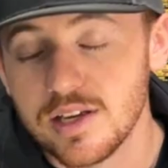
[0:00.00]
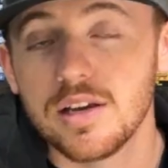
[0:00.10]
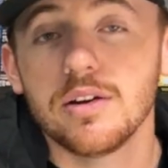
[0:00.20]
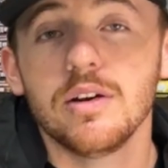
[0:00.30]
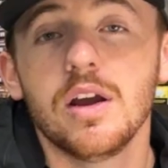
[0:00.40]

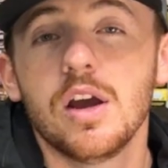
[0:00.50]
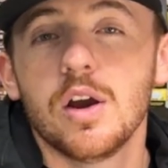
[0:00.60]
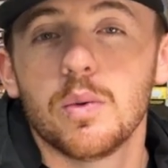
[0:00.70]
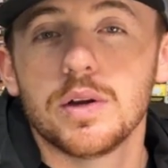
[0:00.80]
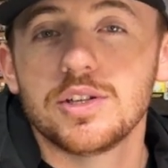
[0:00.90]
here,
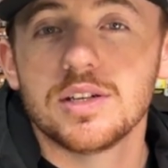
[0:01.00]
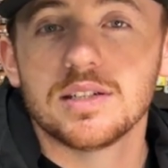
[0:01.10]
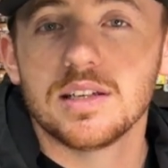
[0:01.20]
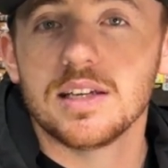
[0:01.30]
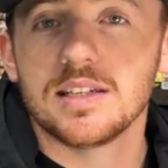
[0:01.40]
which is
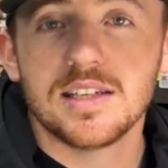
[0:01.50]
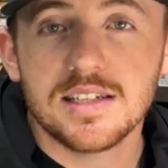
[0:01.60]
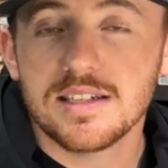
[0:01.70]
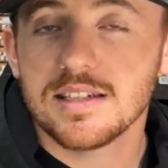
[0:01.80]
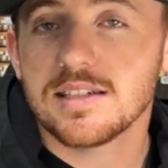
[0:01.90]
the
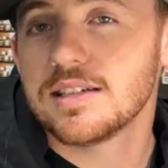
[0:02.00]
Thesis